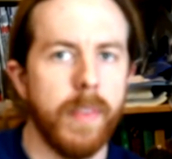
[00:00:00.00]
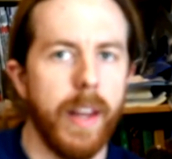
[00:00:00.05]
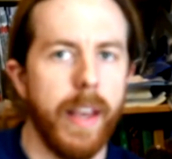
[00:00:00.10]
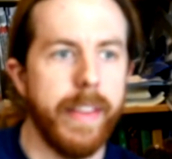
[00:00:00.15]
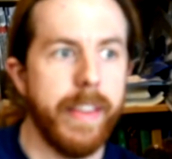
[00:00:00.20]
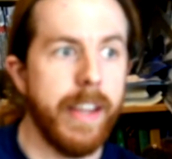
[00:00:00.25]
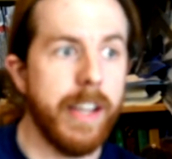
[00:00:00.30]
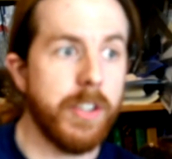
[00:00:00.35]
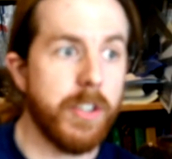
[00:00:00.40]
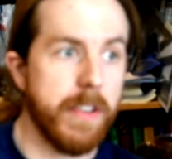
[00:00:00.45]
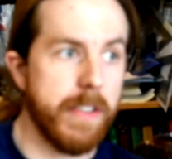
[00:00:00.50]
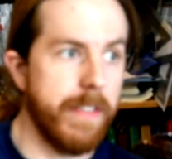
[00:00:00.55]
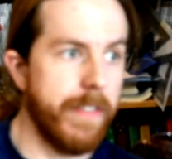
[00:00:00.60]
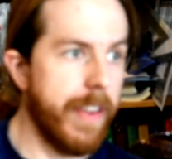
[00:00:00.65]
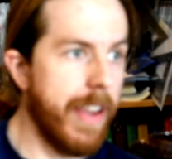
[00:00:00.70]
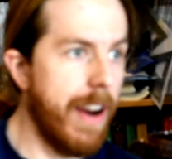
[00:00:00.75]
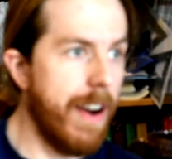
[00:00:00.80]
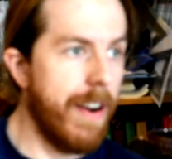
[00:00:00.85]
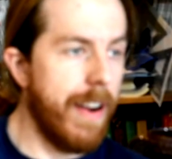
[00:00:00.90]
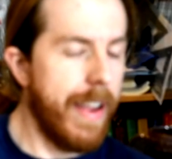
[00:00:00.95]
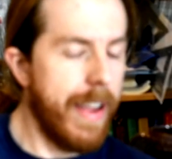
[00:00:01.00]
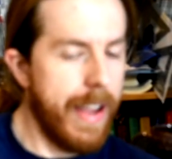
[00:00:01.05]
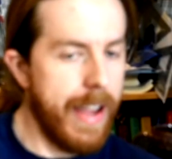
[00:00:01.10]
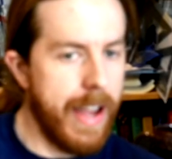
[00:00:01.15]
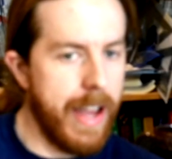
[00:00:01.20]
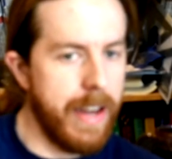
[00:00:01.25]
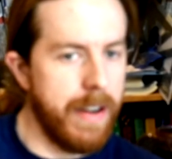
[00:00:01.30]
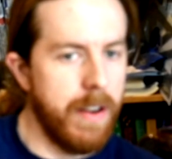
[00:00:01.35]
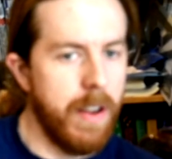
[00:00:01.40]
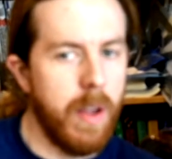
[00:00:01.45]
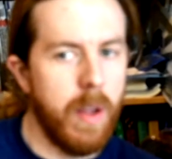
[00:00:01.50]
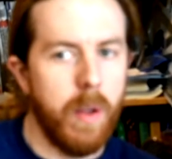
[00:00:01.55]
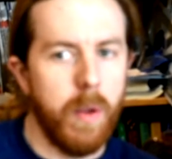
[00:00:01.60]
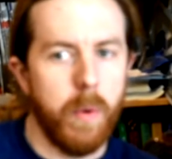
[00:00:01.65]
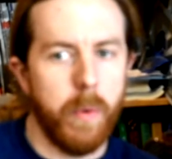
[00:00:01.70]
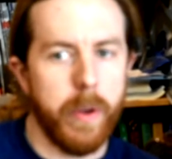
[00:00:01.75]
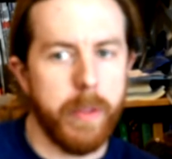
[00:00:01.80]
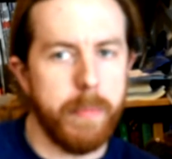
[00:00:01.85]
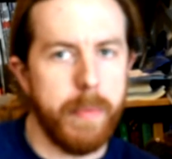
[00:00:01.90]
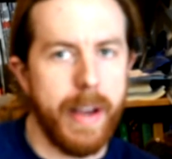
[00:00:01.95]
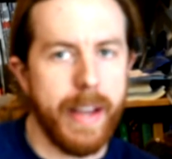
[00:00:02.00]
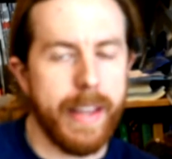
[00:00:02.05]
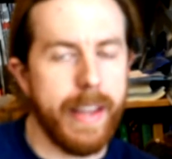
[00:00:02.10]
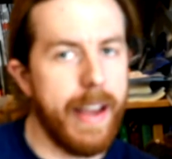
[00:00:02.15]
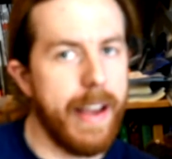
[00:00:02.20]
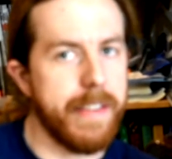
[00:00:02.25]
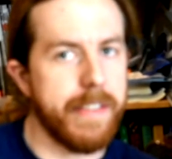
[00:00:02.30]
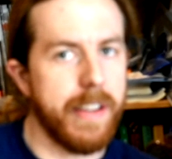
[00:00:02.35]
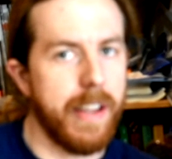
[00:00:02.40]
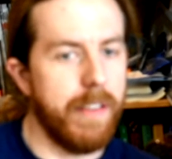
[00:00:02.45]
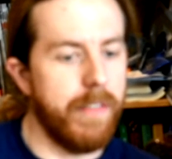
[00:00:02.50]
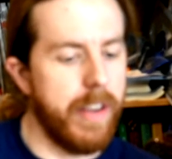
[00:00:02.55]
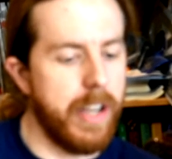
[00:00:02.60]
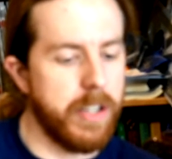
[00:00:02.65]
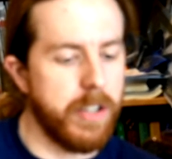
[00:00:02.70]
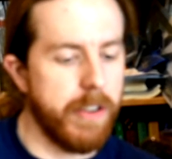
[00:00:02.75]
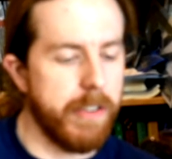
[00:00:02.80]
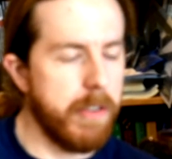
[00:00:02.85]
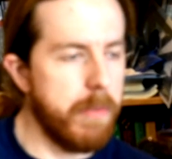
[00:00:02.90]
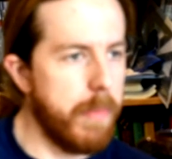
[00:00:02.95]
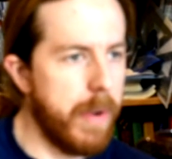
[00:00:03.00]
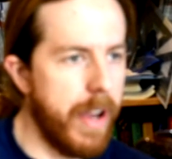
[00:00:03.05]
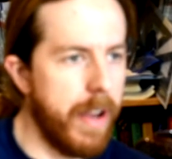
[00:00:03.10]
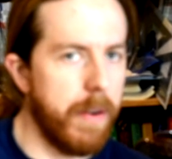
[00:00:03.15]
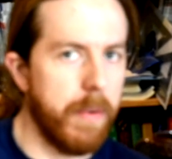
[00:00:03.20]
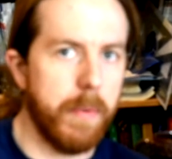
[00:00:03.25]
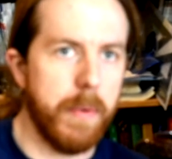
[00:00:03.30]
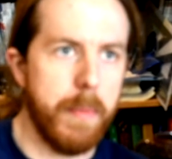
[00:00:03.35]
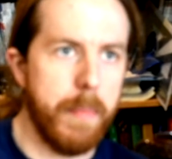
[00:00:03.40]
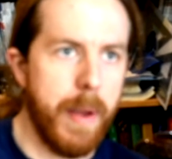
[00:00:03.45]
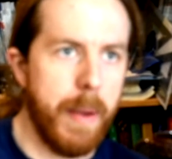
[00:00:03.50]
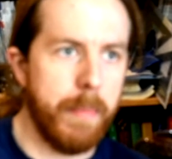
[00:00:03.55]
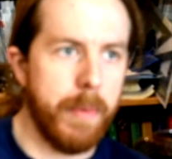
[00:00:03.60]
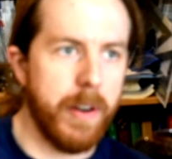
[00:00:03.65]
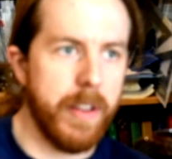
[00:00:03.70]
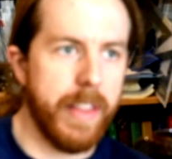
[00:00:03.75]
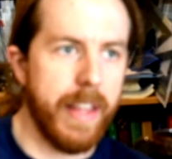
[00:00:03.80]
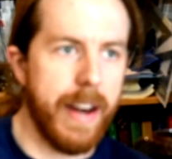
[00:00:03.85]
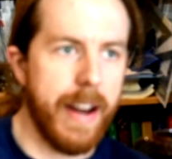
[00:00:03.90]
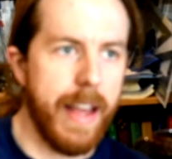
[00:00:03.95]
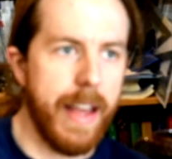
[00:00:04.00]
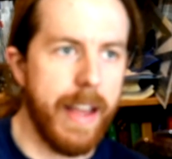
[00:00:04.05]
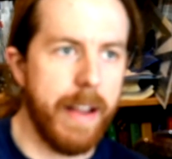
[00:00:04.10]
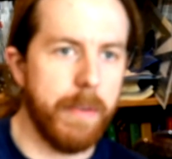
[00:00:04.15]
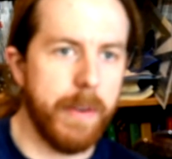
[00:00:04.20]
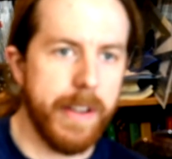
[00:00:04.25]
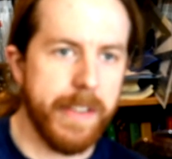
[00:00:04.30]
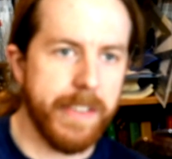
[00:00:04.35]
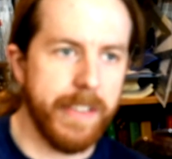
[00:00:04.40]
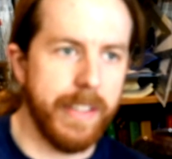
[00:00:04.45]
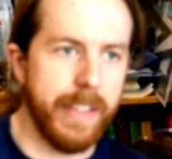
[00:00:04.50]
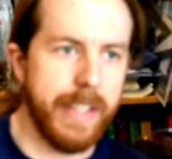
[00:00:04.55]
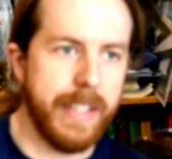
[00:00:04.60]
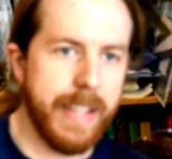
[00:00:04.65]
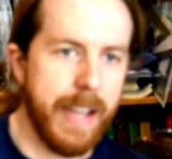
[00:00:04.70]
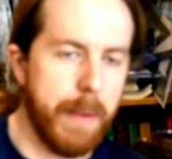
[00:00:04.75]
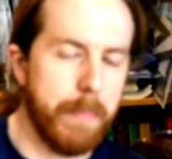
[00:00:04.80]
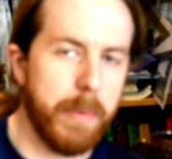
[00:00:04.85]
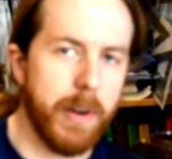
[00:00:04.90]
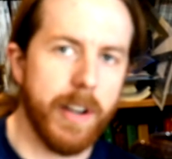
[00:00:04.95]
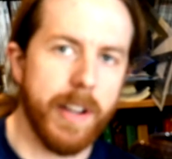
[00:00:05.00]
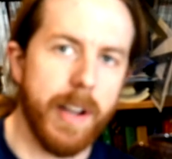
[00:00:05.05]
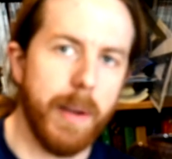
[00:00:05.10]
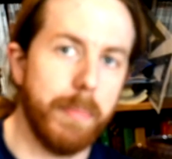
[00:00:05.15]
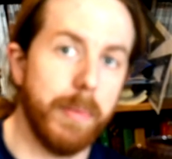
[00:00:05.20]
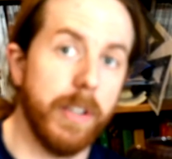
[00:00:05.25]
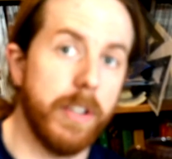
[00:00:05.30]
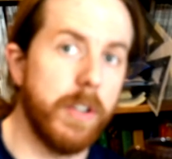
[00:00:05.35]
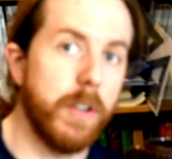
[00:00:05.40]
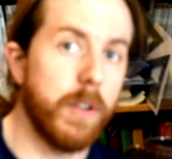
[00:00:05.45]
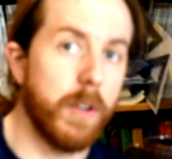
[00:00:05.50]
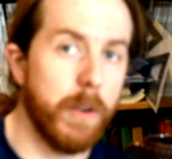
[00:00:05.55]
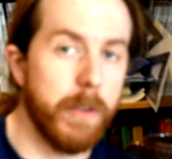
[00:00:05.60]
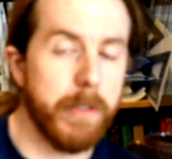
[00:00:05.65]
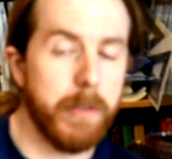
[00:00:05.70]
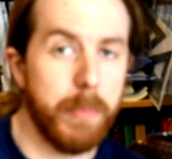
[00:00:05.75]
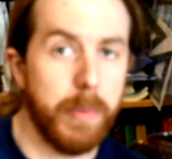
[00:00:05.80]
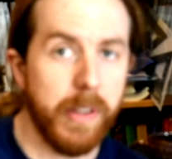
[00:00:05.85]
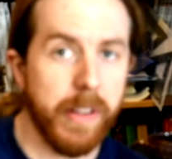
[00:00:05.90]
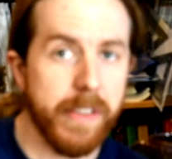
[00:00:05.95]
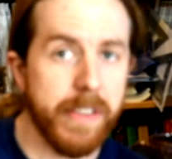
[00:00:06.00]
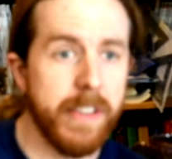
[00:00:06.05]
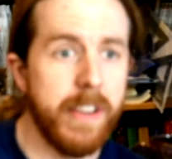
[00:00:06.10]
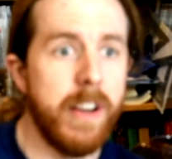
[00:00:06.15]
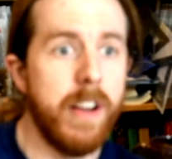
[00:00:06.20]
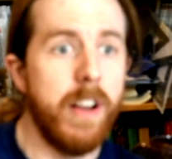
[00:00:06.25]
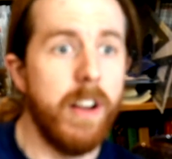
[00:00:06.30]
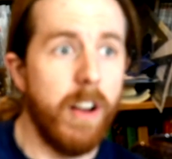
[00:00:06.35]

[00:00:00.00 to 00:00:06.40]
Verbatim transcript: In the interest of carrying on with my casting adventures, you might remember that I recently tempered a couple of new crucibles.